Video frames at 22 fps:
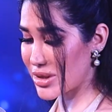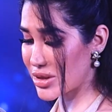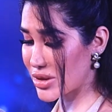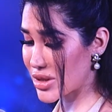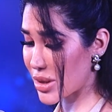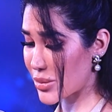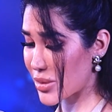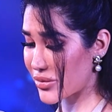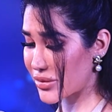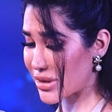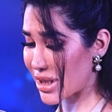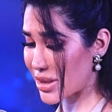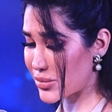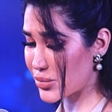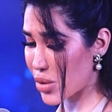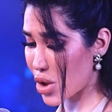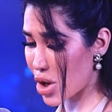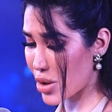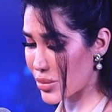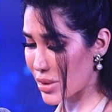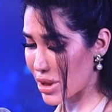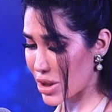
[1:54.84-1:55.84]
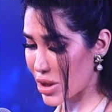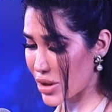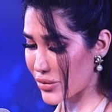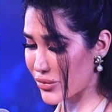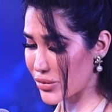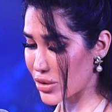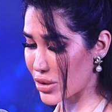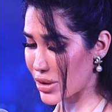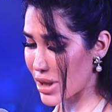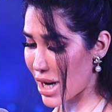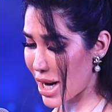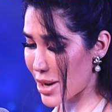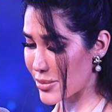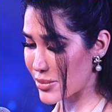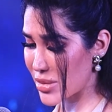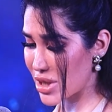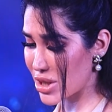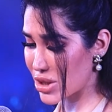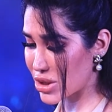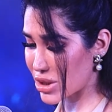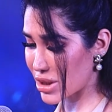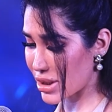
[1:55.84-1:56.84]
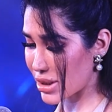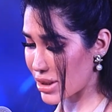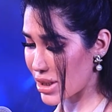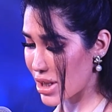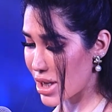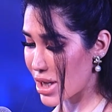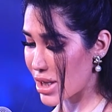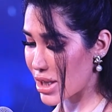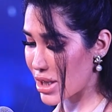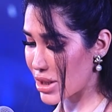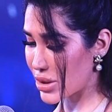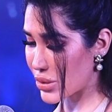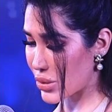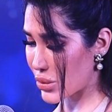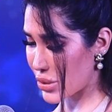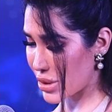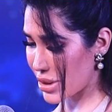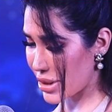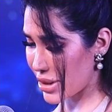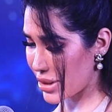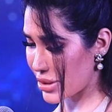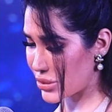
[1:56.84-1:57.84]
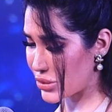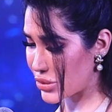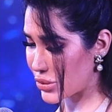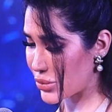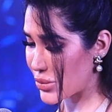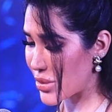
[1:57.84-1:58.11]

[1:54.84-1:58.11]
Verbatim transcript: some of that power of your ambition in order to